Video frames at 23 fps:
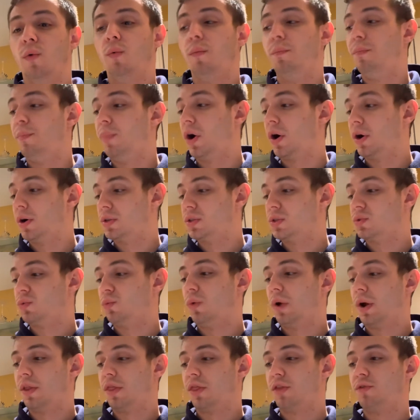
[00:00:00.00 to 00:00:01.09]
parts
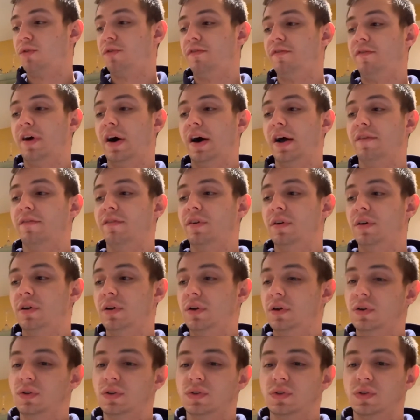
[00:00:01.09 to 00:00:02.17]
1 through 5.
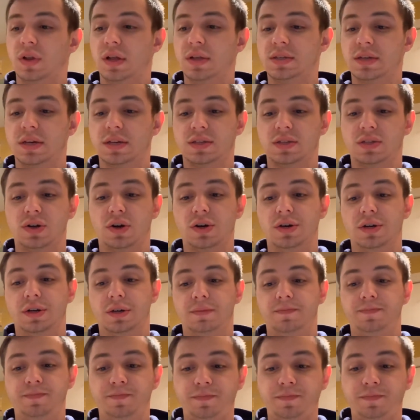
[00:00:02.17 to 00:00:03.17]
So let's get started.